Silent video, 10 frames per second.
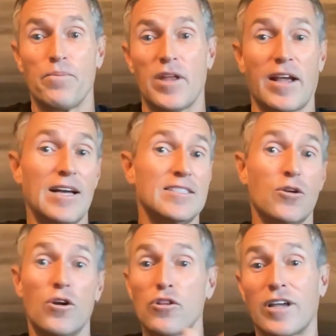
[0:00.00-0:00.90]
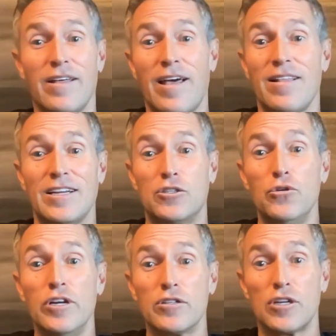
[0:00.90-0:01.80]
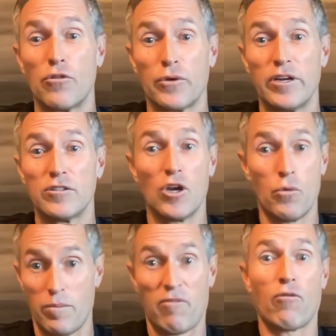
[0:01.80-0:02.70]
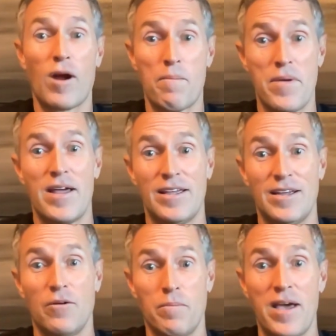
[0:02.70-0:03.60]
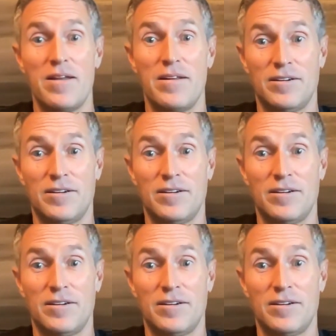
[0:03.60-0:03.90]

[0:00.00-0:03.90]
Like I started looking at that like 2 years ago, 3 years ago, before I met